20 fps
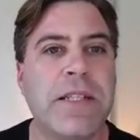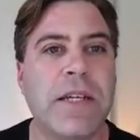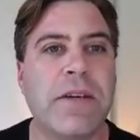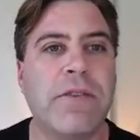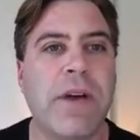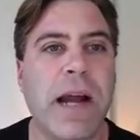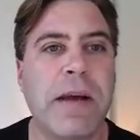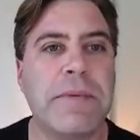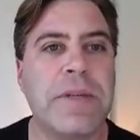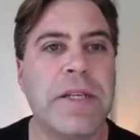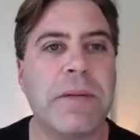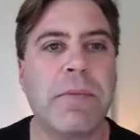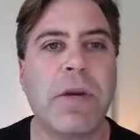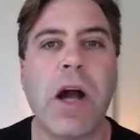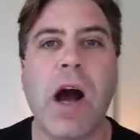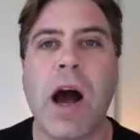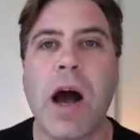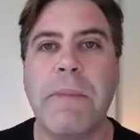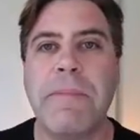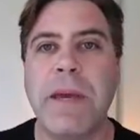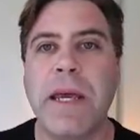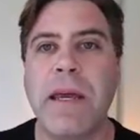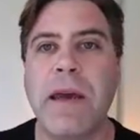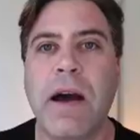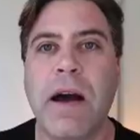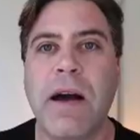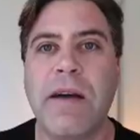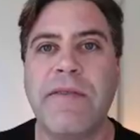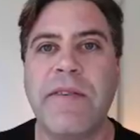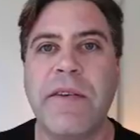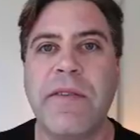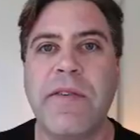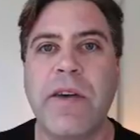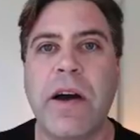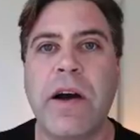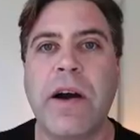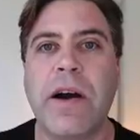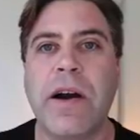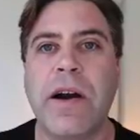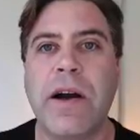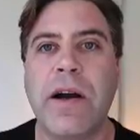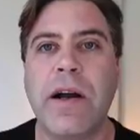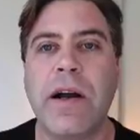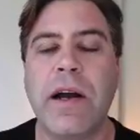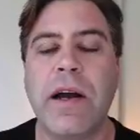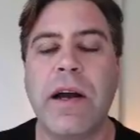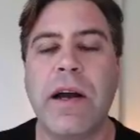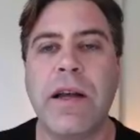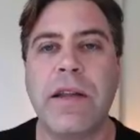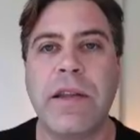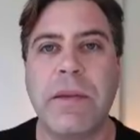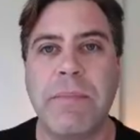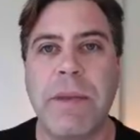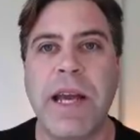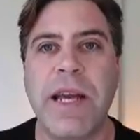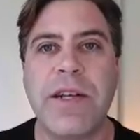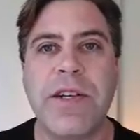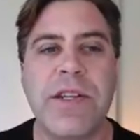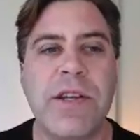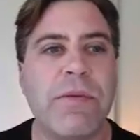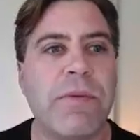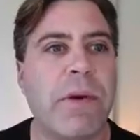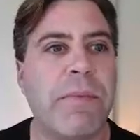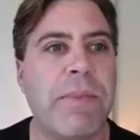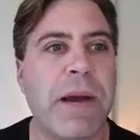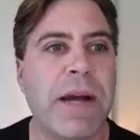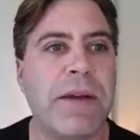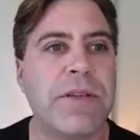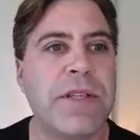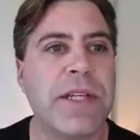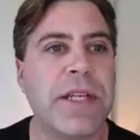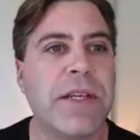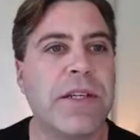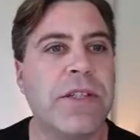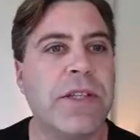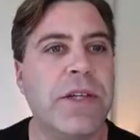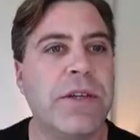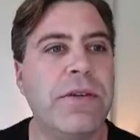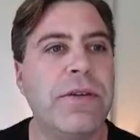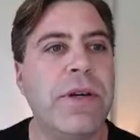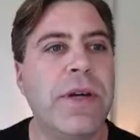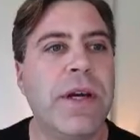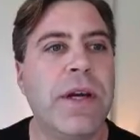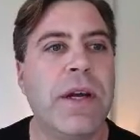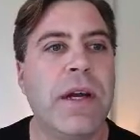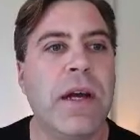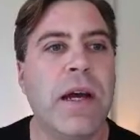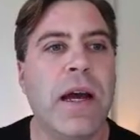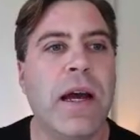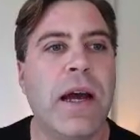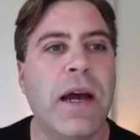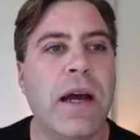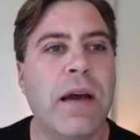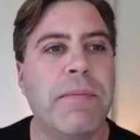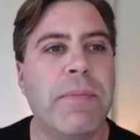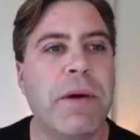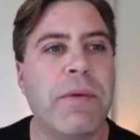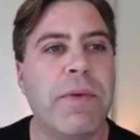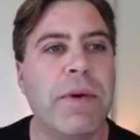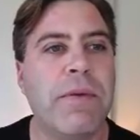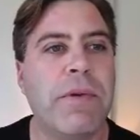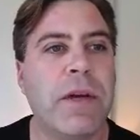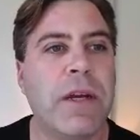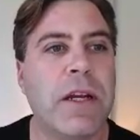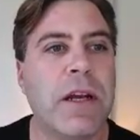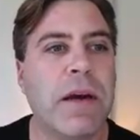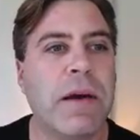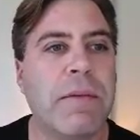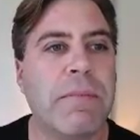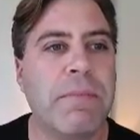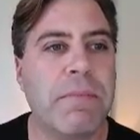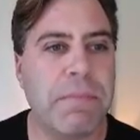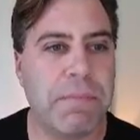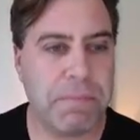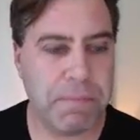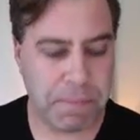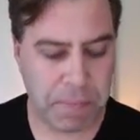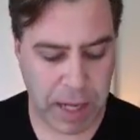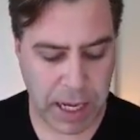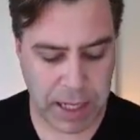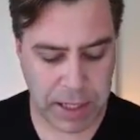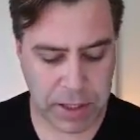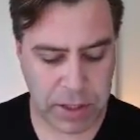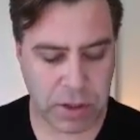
grabs some copy off of our the page that we're bouncing to, but we were going to paste